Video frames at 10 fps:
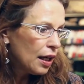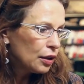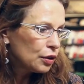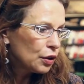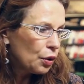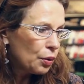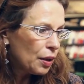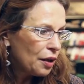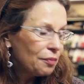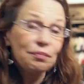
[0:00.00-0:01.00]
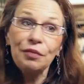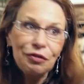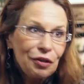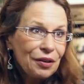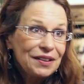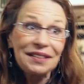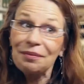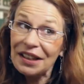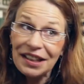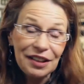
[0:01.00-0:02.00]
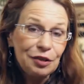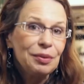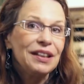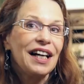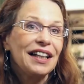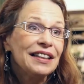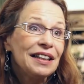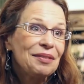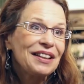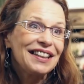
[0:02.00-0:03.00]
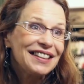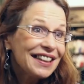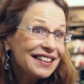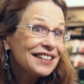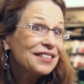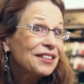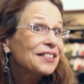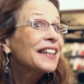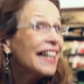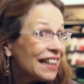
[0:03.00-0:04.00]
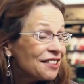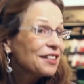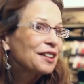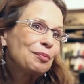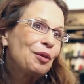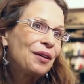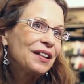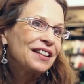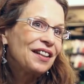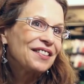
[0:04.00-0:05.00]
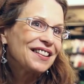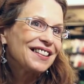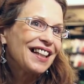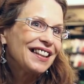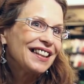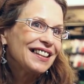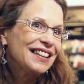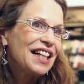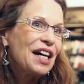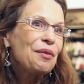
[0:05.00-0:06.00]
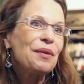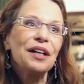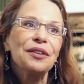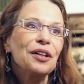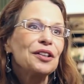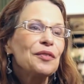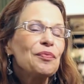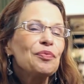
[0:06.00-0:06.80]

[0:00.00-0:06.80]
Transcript: So, of course, much has to be done, but I think this is also the interest point in our studies. We are not